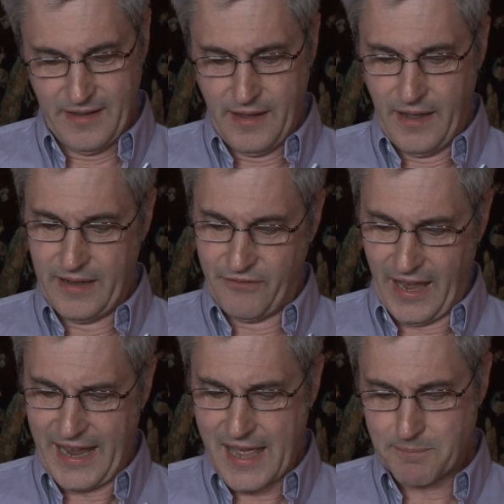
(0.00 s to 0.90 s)
And if
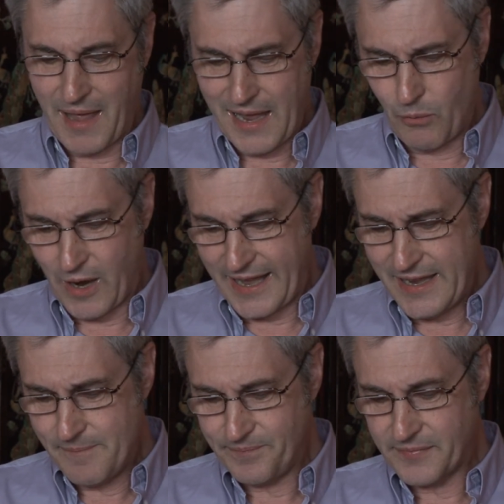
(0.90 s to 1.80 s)
I had my
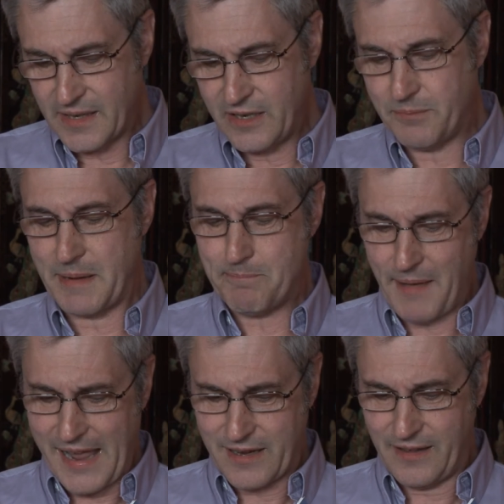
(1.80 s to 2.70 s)
way, you'd be
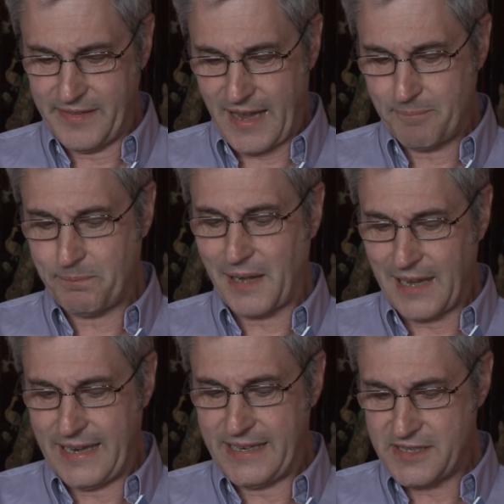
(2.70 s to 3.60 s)
back on that
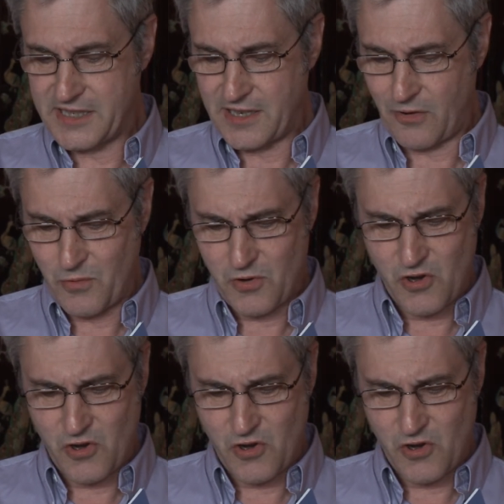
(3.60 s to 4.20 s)
plane so